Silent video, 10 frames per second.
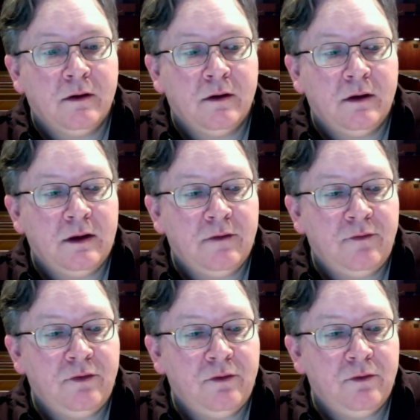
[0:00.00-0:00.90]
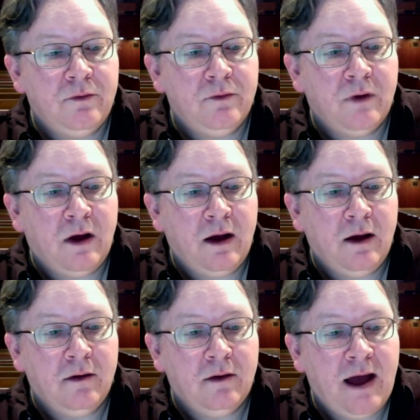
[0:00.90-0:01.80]
If you
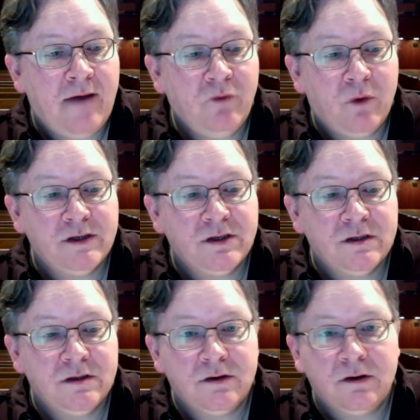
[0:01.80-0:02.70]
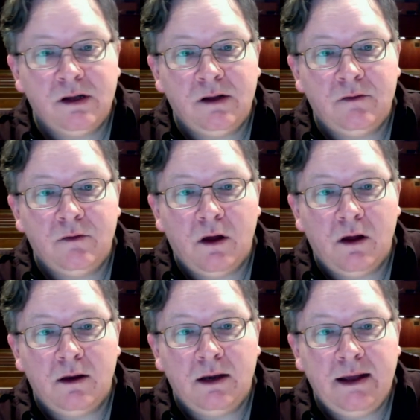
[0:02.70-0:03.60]
have questions or need
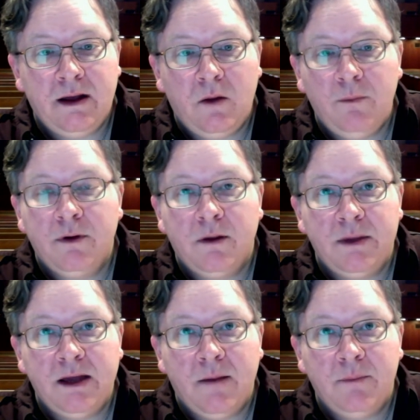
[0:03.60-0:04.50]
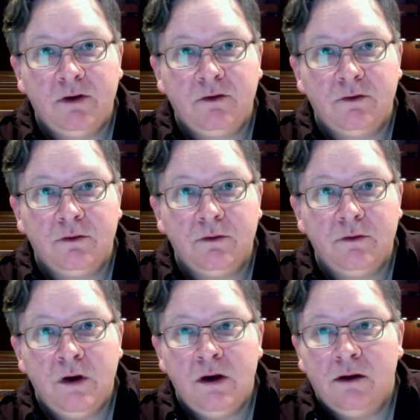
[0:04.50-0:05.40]
any help, I'd be happy to
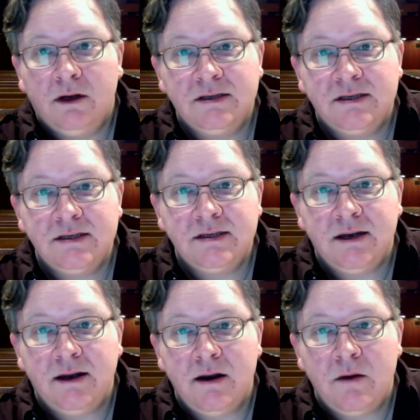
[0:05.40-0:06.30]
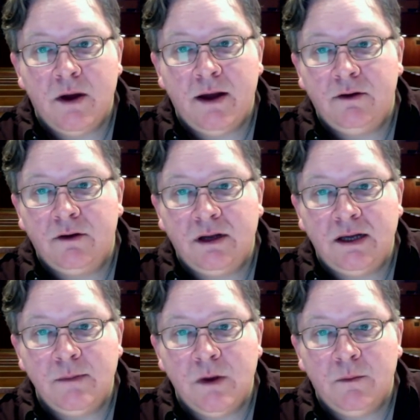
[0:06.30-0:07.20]
assist in any way. You can
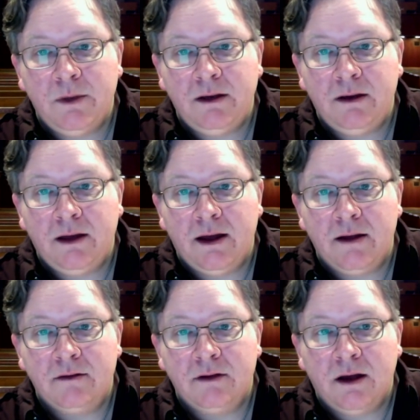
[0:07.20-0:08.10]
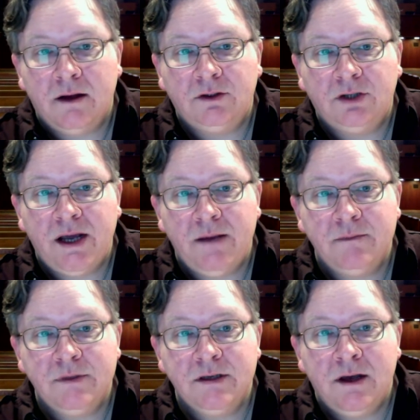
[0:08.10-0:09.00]
email me at
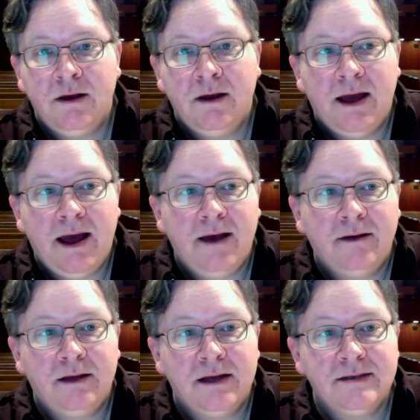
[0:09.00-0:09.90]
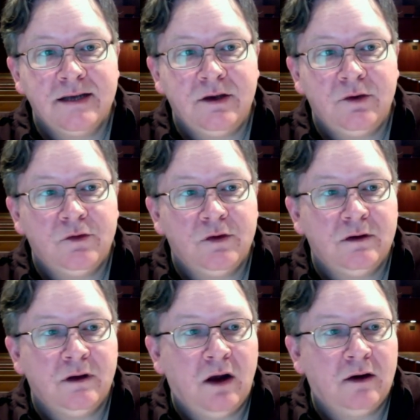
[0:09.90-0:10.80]

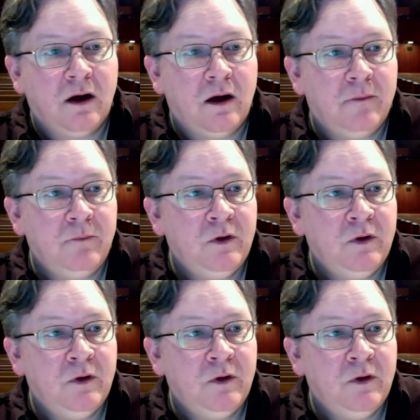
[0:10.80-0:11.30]
james@sahouston.com.